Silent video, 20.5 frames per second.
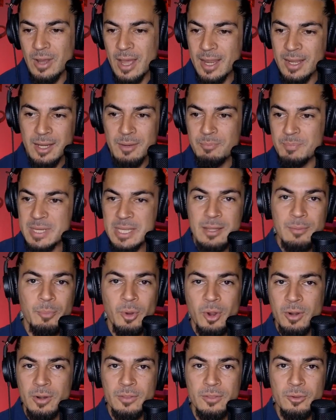can be a
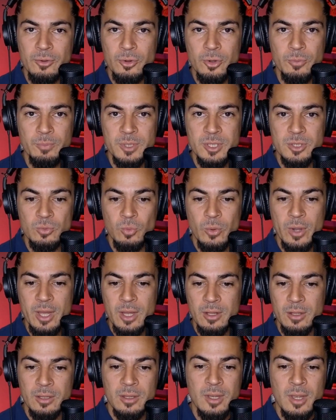part of the group as
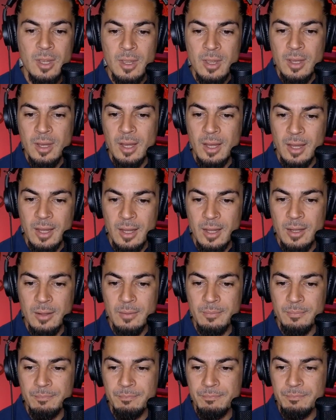well,
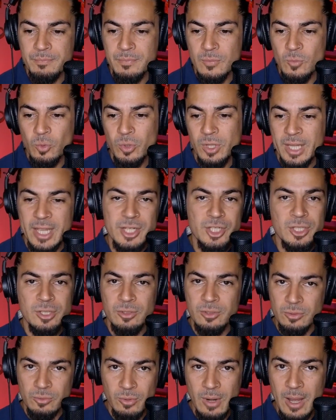
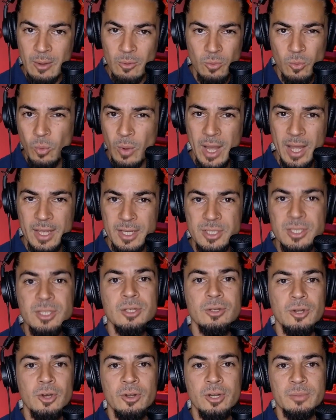relational wise,
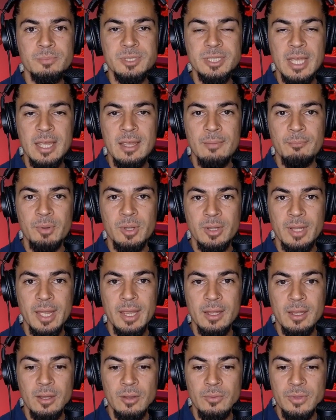you know what I'm saying? But
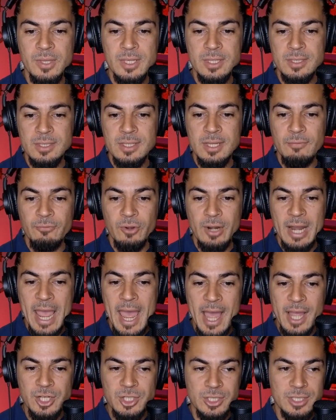like these different
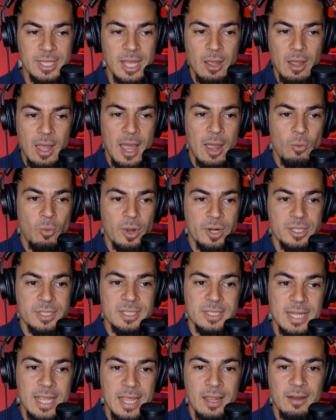actions, I want to
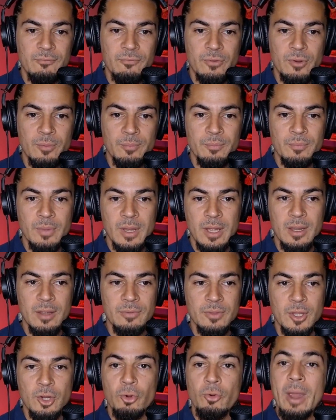stand from
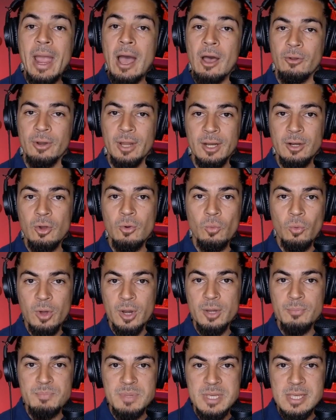the crowd. I don't
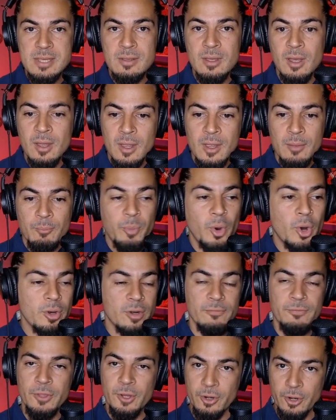want to be part
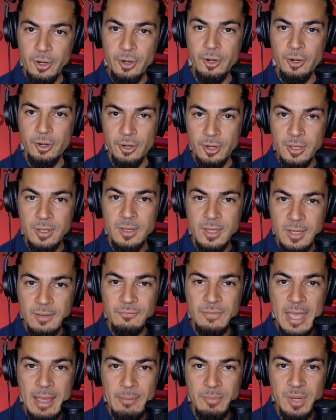of the herd,
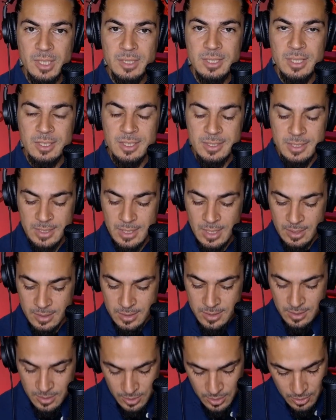if that makes any
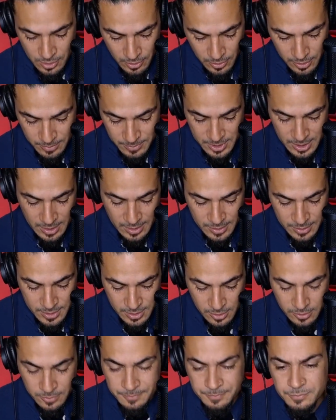sense. You know what I'm saying?
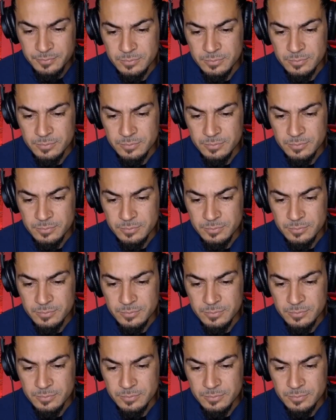So